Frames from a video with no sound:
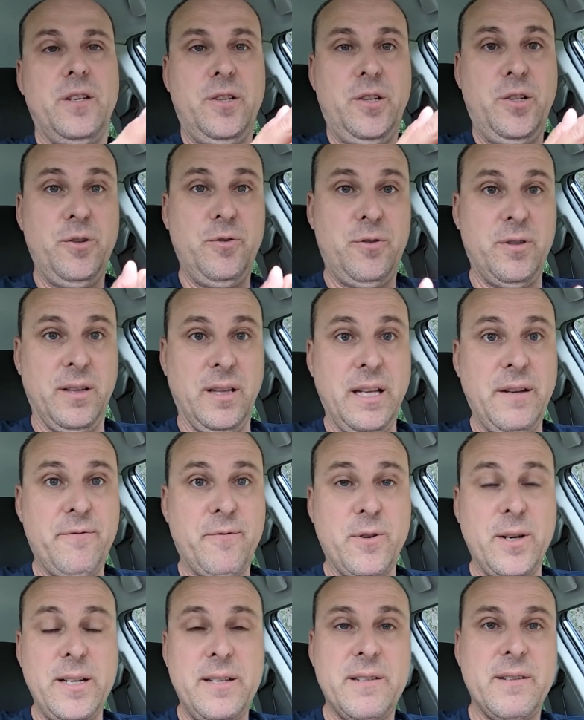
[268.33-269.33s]
you
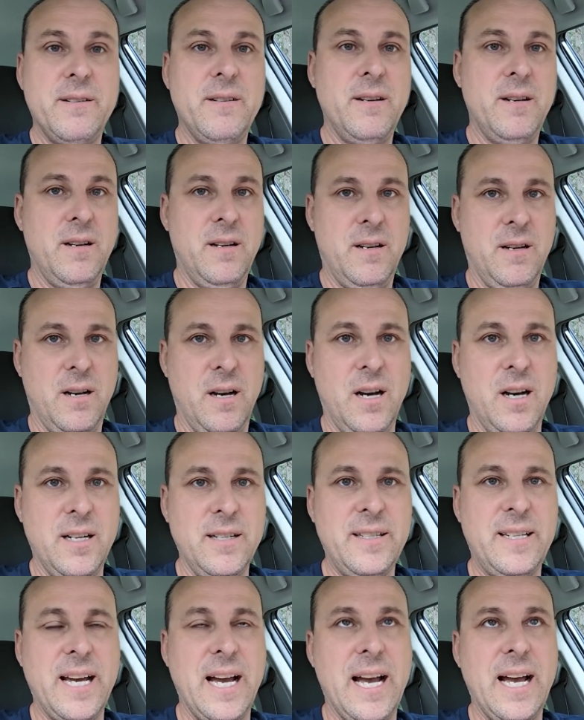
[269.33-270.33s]
deliver it
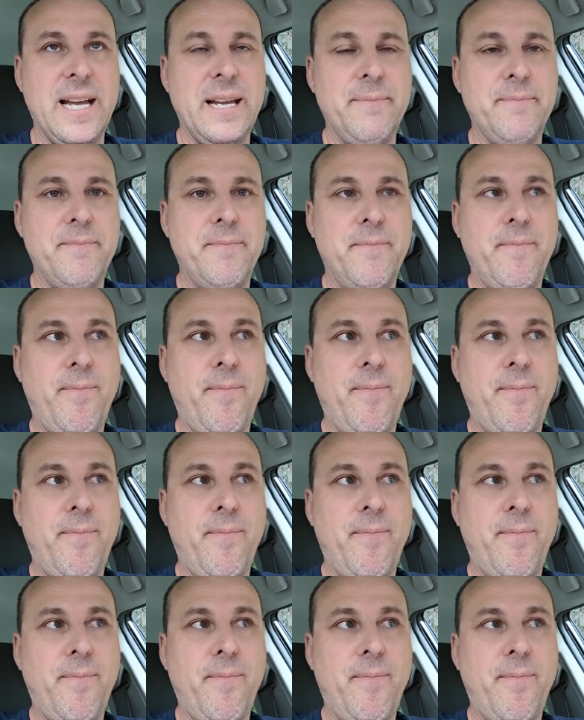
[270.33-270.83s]
on time.